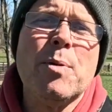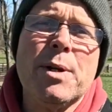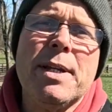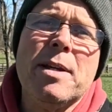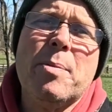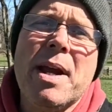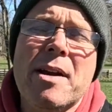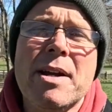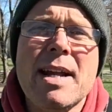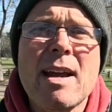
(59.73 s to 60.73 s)
pretty
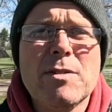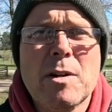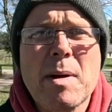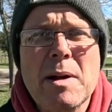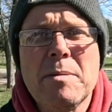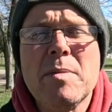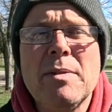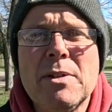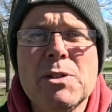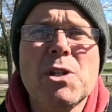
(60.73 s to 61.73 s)
apparent after about a
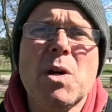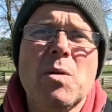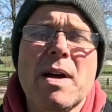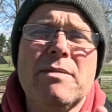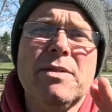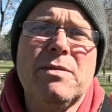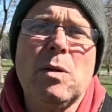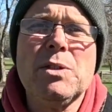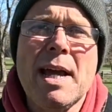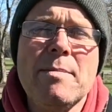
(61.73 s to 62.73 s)
month or so of the
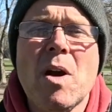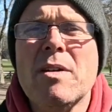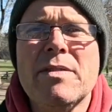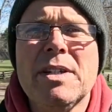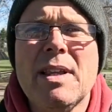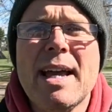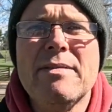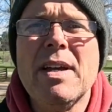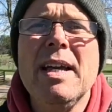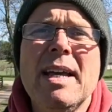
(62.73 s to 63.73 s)
full-time RV life
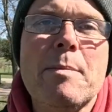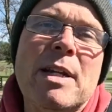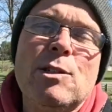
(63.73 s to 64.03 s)
that my